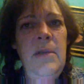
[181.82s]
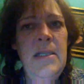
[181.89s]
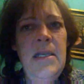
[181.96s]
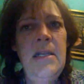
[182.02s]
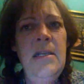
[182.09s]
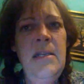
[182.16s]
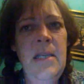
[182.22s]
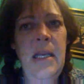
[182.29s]
it's
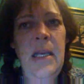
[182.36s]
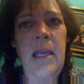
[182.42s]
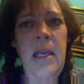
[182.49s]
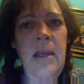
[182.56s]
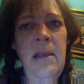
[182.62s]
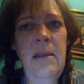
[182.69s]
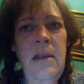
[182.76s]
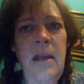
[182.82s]
in a
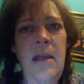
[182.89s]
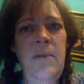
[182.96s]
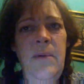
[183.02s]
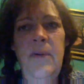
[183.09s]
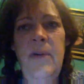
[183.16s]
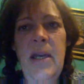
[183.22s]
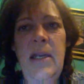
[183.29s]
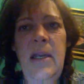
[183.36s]
city and
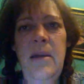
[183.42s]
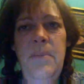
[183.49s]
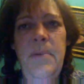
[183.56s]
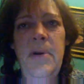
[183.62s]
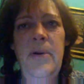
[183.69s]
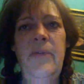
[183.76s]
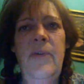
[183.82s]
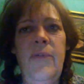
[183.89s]
we've got to get
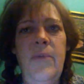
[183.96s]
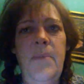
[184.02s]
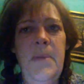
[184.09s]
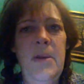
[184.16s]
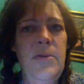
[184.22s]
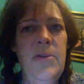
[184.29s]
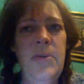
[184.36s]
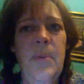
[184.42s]
approval from
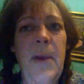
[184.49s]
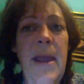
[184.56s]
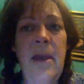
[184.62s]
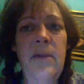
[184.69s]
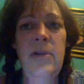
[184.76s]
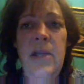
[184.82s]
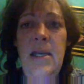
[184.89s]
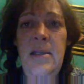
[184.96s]
those
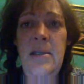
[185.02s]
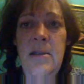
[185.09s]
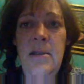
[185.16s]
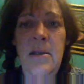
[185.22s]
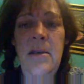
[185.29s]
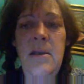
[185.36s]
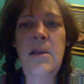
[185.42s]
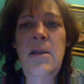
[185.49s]
around us
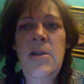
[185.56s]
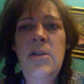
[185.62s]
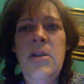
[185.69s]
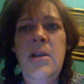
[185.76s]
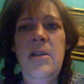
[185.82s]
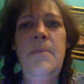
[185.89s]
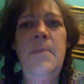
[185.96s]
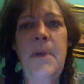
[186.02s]

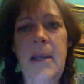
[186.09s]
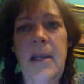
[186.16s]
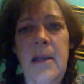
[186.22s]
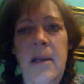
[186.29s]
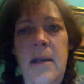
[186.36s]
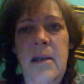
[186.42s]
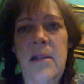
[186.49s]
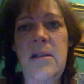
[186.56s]
so they bring in
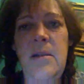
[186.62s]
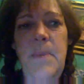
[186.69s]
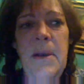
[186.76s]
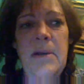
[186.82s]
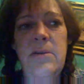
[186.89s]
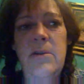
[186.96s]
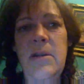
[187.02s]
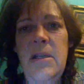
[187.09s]
an
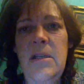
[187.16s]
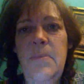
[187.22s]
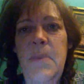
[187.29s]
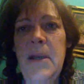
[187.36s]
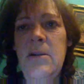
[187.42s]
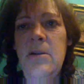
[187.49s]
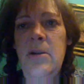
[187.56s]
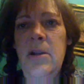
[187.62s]
inspector and the
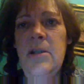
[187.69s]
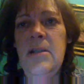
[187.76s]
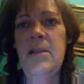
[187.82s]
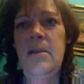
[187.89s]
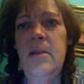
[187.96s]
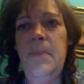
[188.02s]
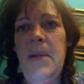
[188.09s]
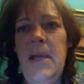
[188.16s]
inspector looks
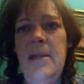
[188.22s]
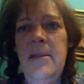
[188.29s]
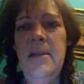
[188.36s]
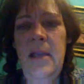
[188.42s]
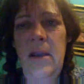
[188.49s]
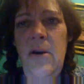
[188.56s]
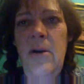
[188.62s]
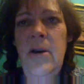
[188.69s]
at the plans and
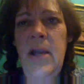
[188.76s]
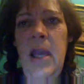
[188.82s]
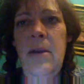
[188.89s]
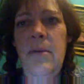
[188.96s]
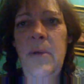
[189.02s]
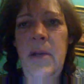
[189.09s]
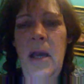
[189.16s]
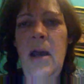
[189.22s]
i go okay
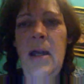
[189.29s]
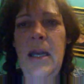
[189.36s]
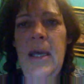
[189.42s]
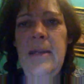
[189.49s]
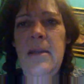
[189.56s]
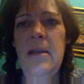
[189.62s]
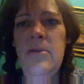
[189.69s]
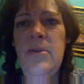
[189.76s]
we, i
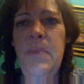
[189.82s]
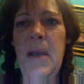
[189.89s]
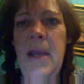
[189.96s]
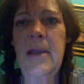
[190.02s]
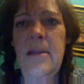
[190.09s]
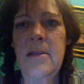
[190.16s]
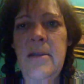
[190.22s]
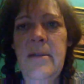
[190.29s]
like those
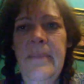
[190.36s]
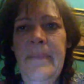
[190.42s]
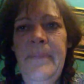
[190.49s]
plans